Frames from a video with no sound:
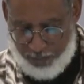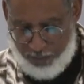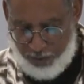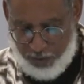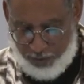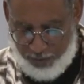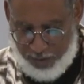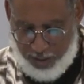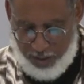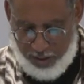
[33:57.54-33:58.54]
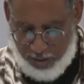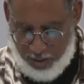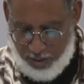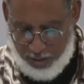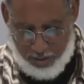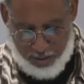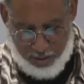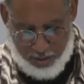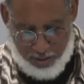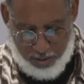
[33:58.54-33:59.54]
Verse 15 says,
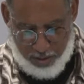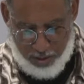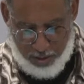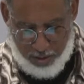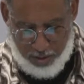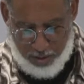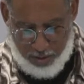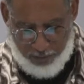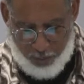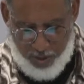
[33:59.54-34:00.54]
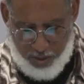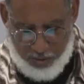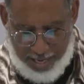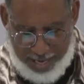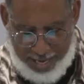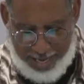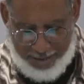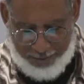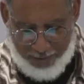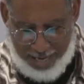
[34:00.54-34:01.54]
for we do not
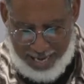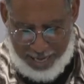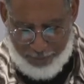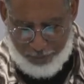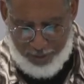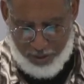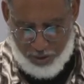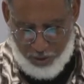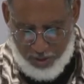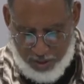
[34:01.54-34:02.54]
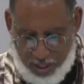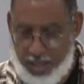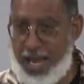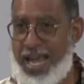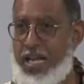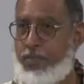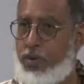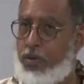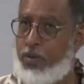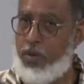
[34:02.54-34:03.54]
have a high priest who is
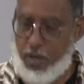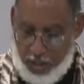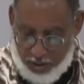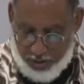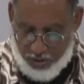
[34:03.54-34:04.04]
unable to